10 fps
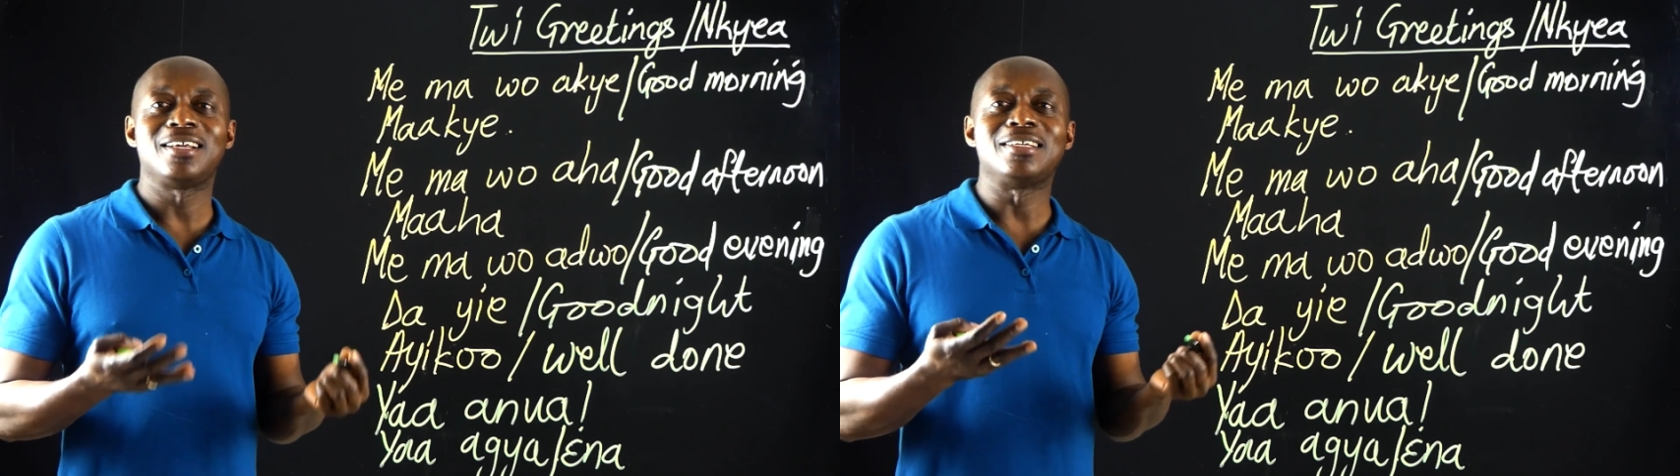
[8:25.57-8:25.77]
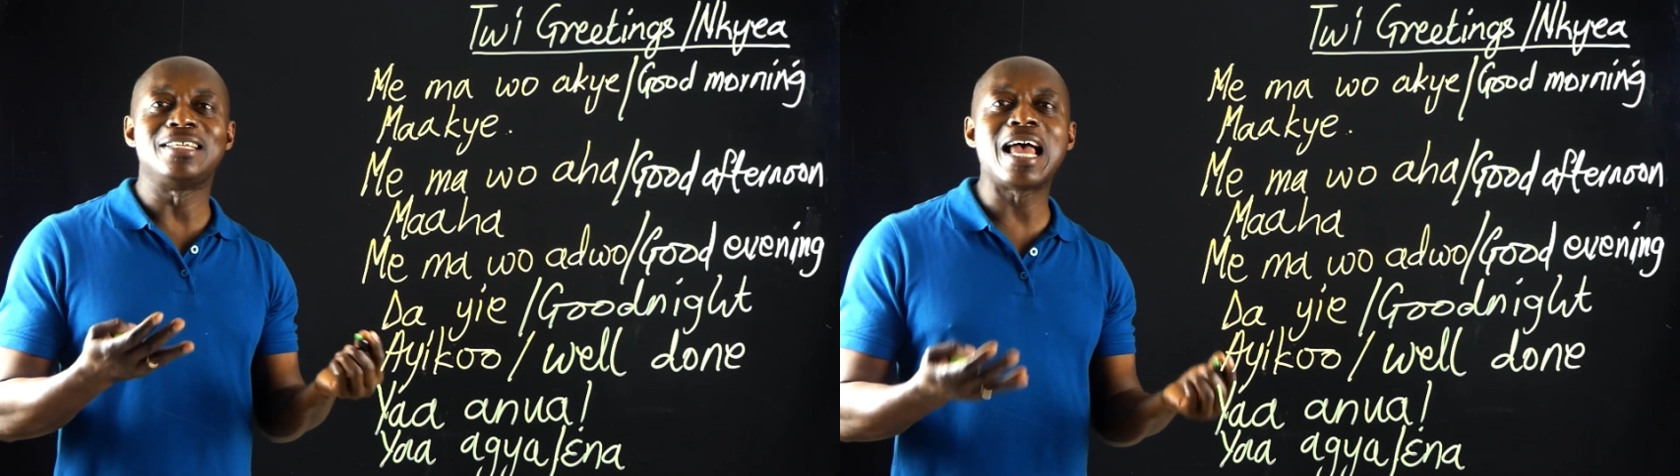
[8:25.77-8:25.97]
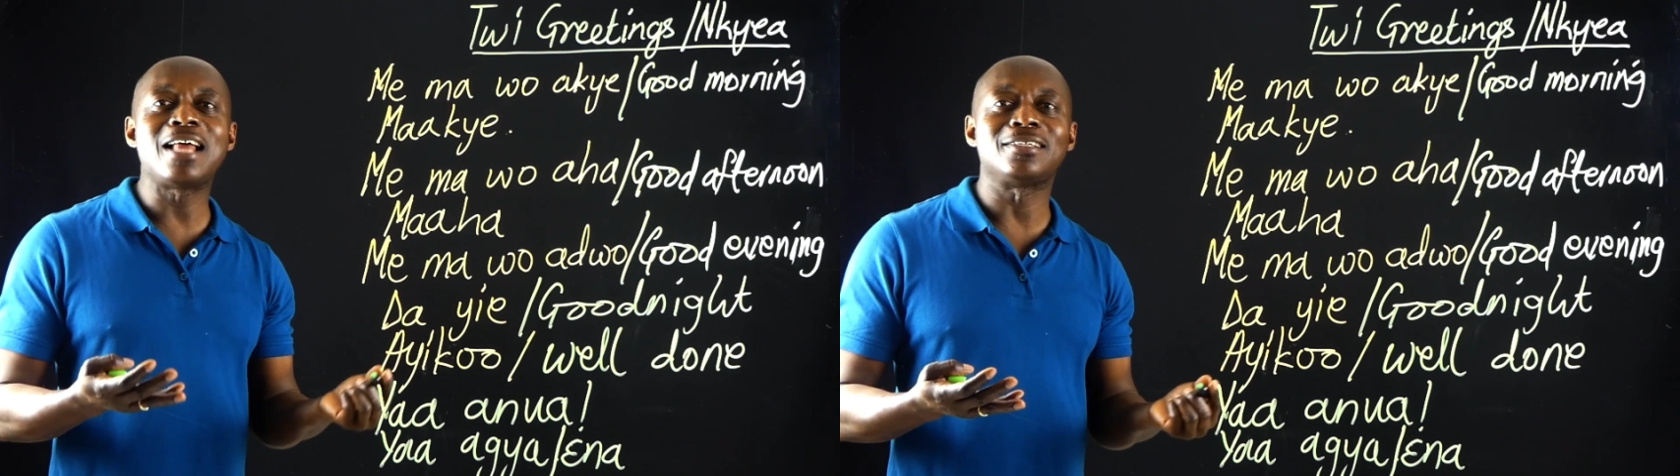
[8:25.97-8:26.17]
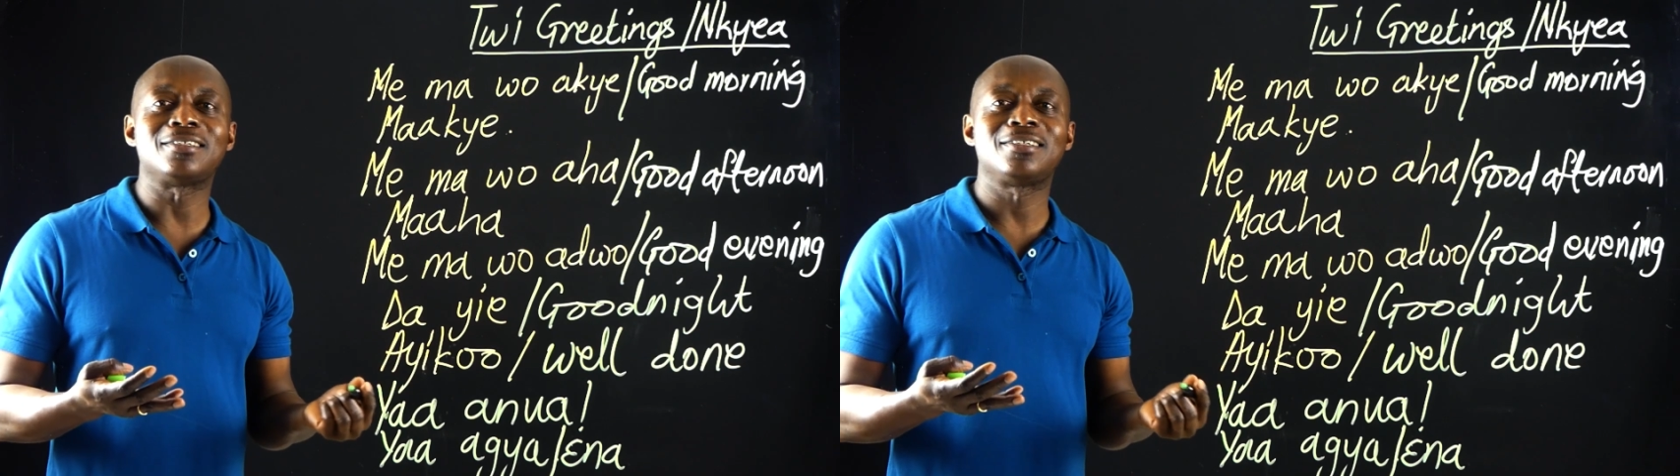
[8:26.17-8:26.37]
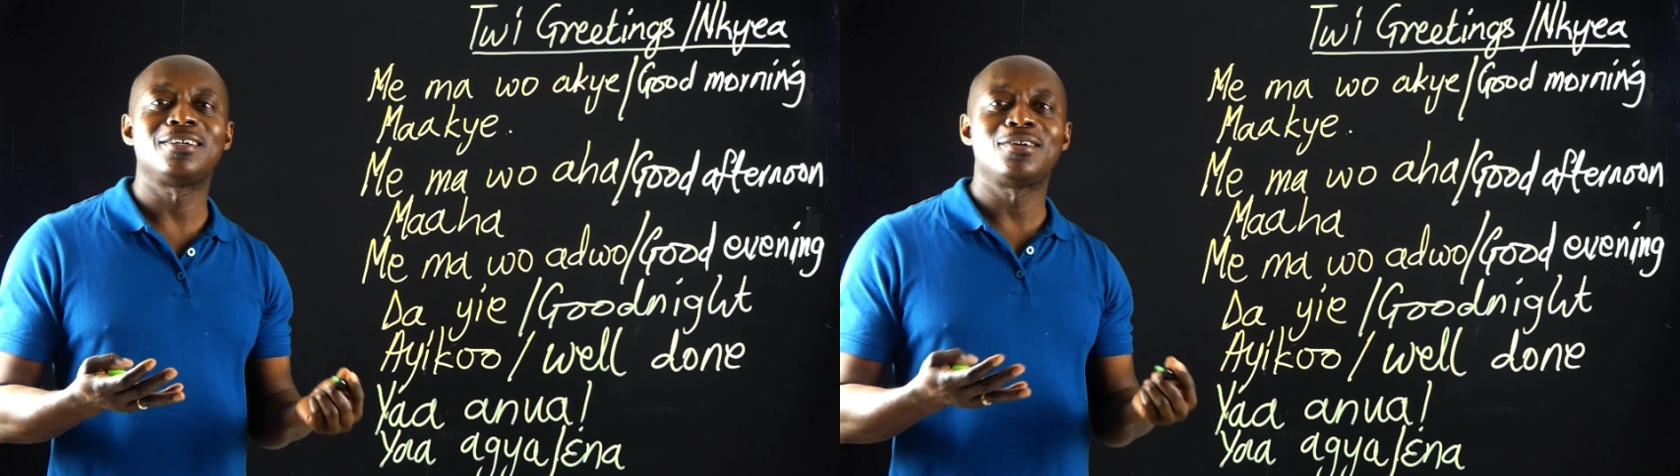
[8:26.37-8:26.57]
then
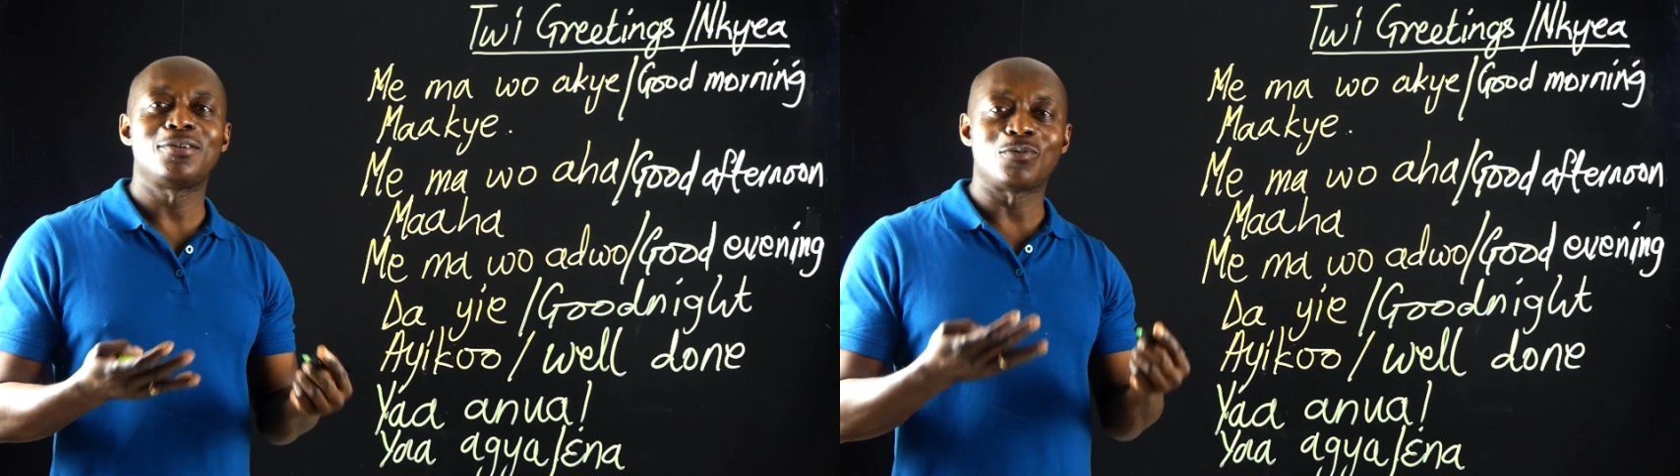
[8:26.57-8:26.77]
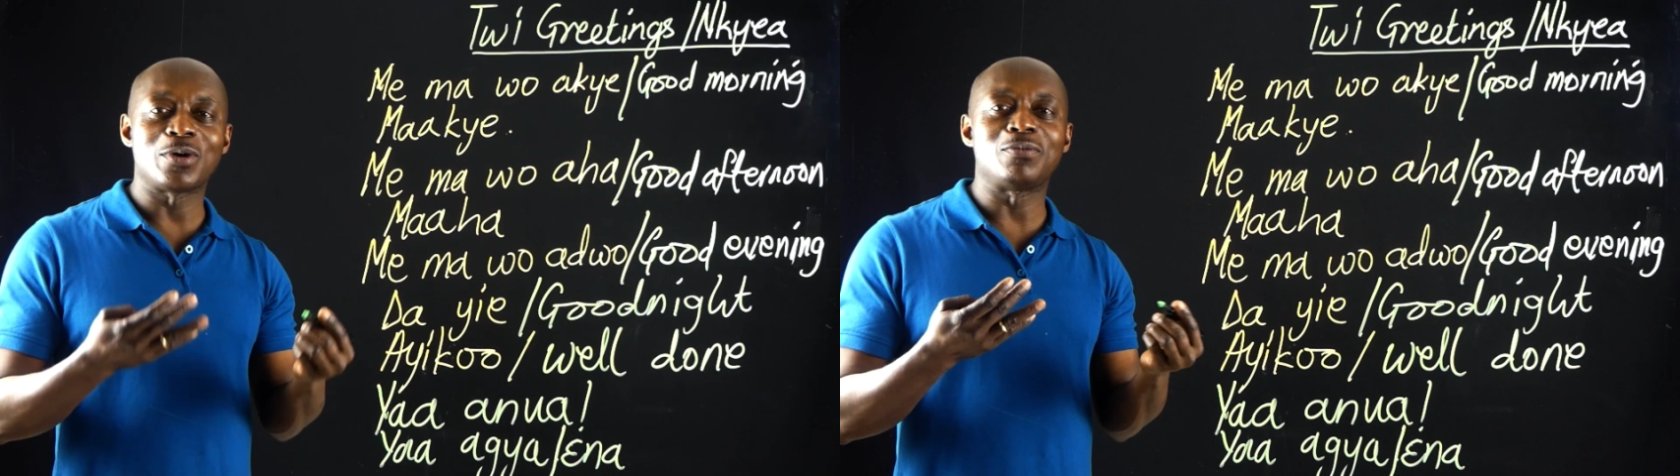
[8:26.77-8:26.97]
with